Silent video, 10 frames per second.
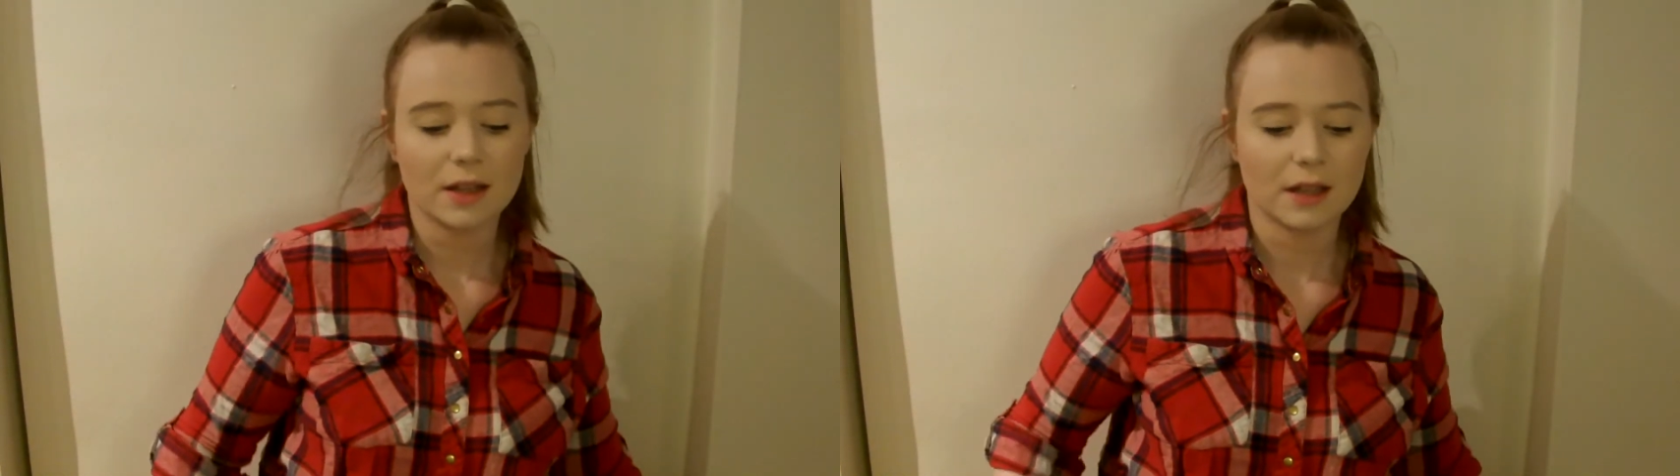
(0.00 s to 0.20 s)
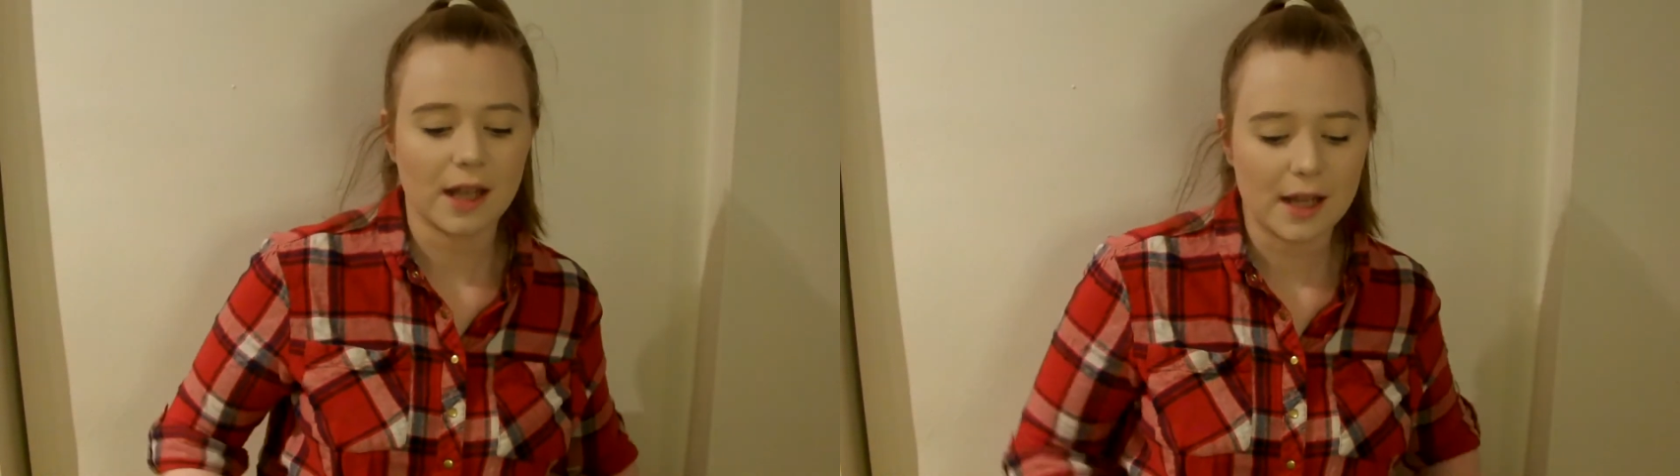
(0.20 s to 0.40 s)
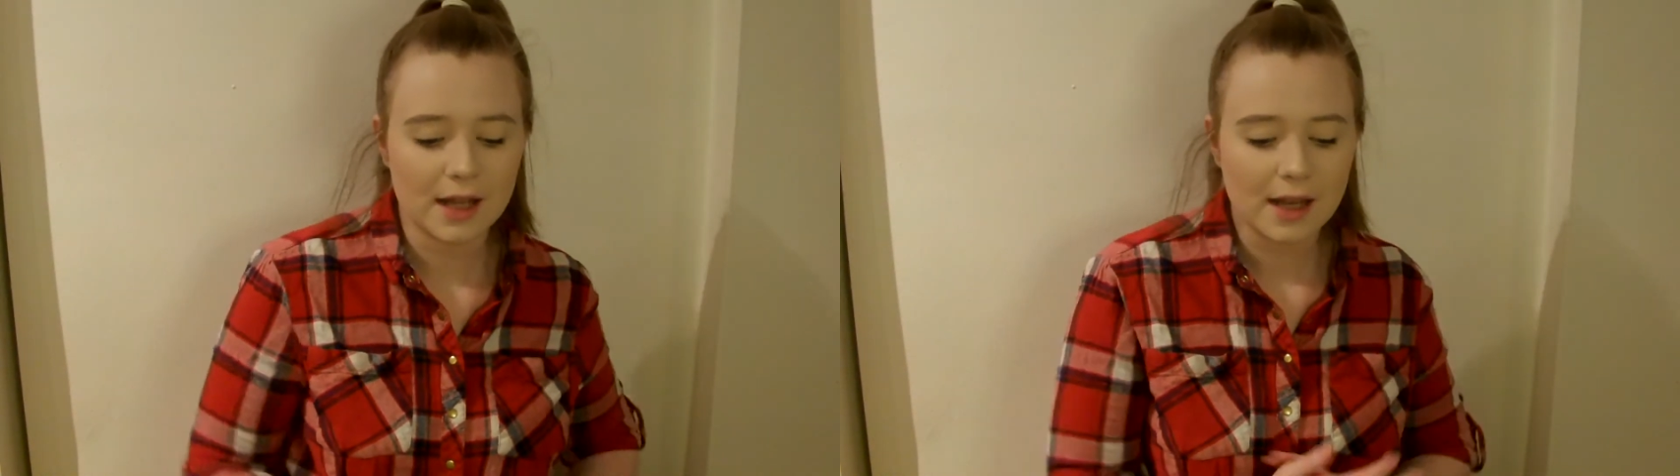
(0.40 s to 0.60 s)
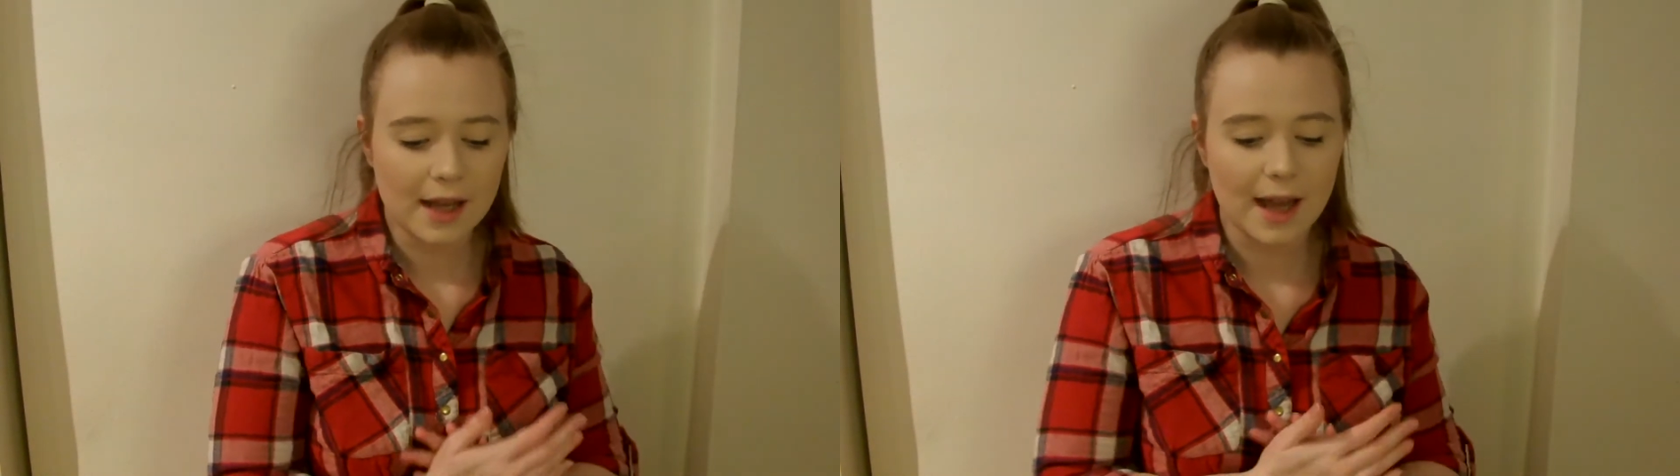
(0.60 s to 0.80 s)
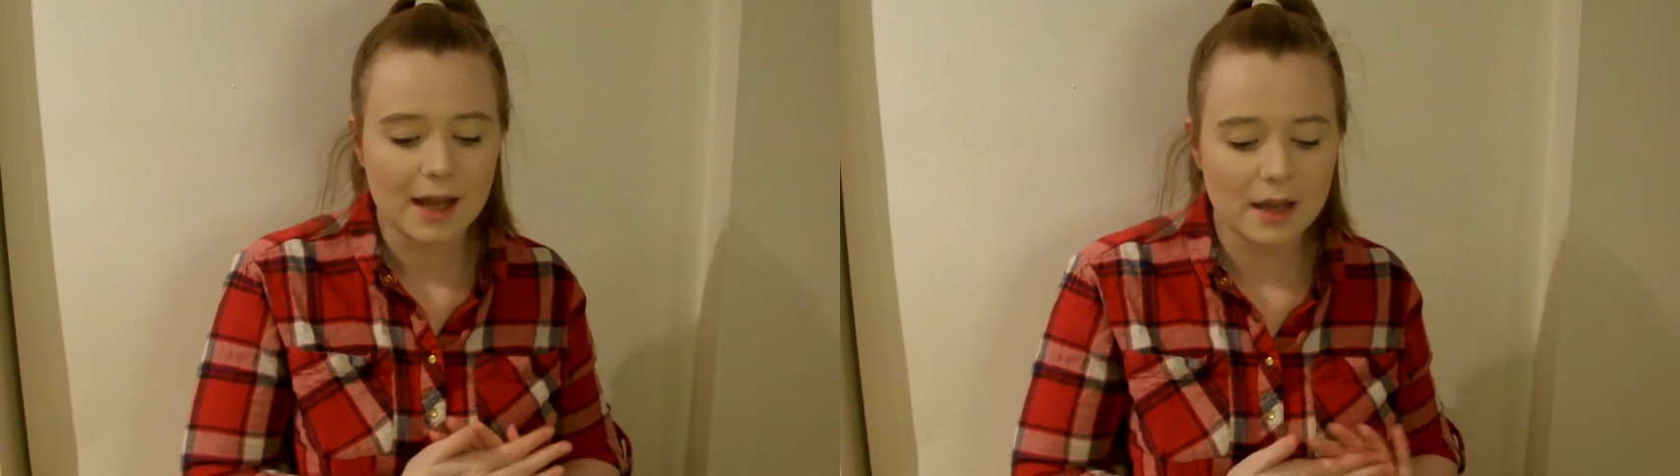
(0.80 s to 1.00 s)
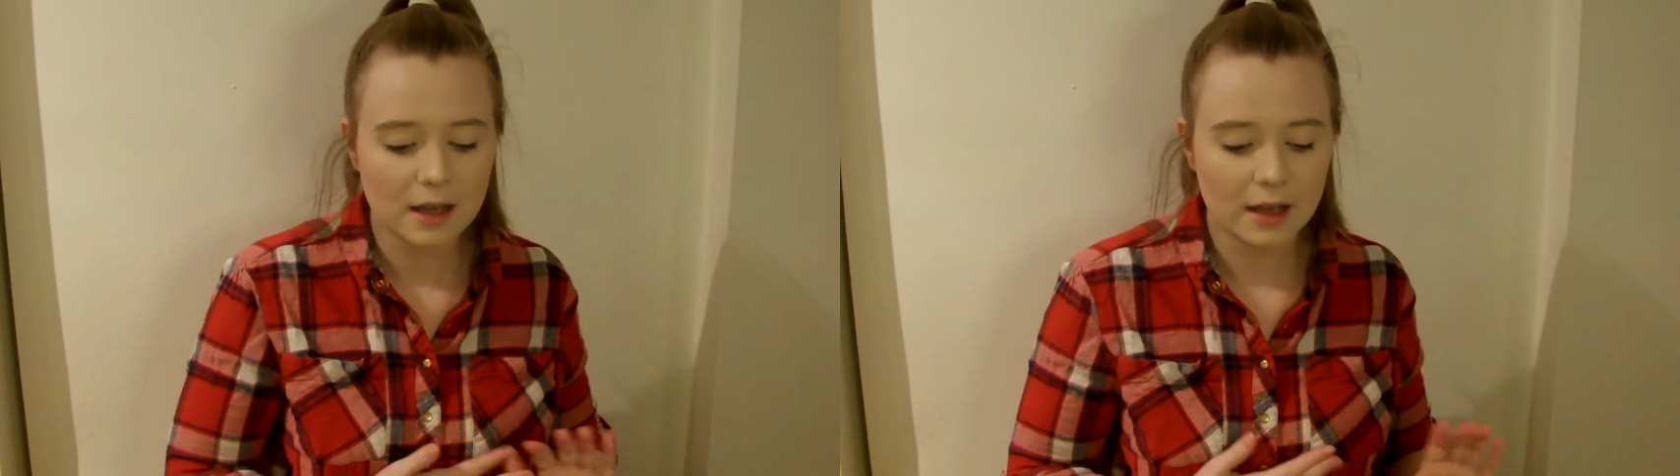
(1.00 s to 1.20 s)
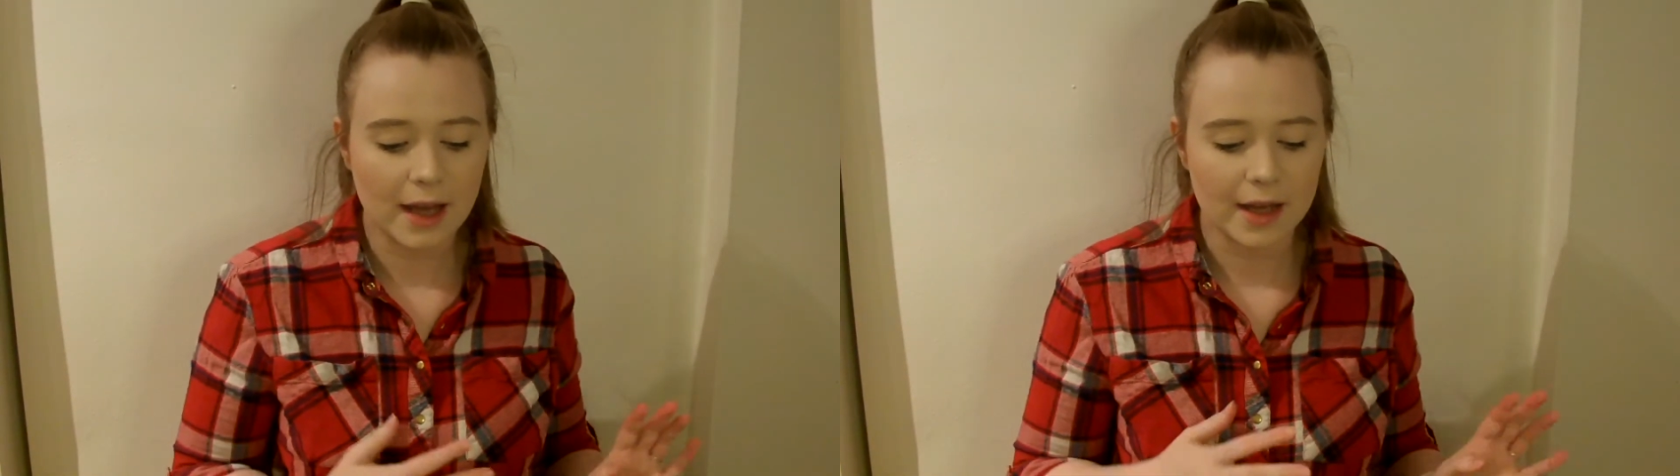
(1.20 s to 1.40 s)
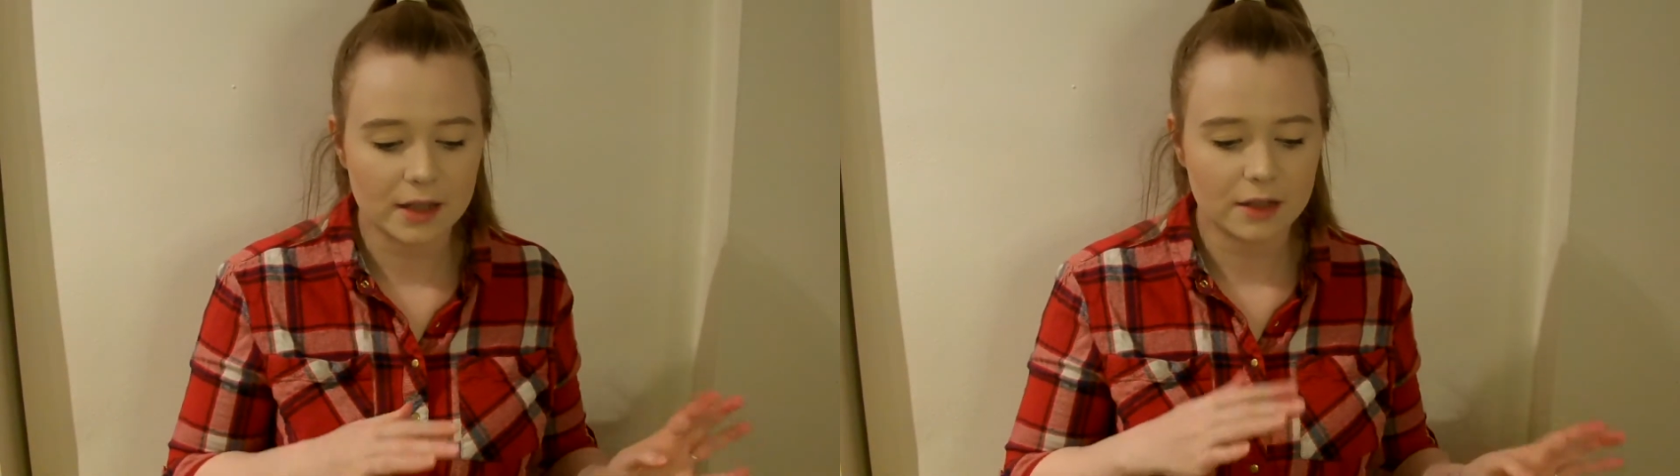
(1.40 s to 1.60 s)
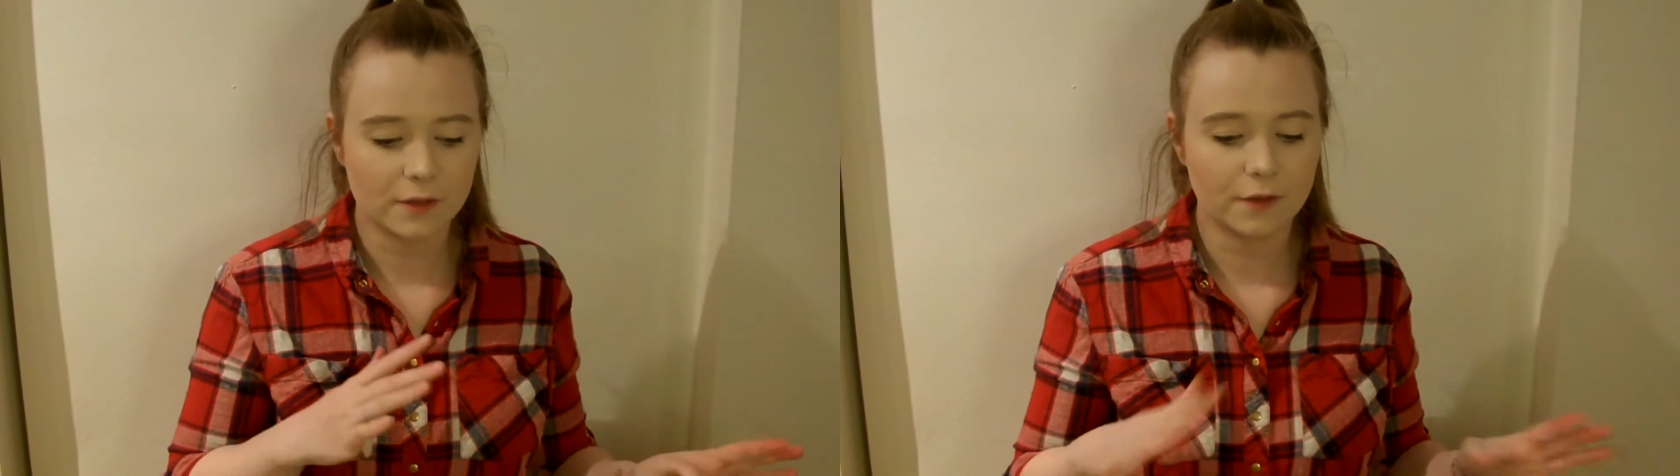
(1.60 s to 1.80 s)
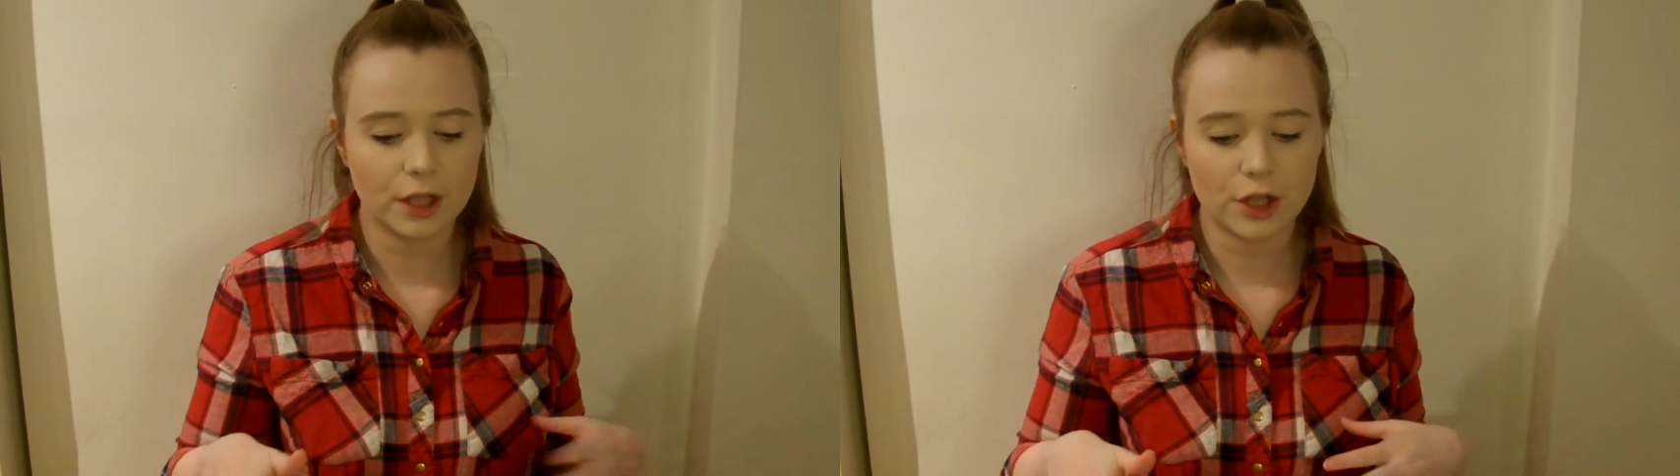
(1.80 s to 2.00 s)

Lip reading: The cake has fully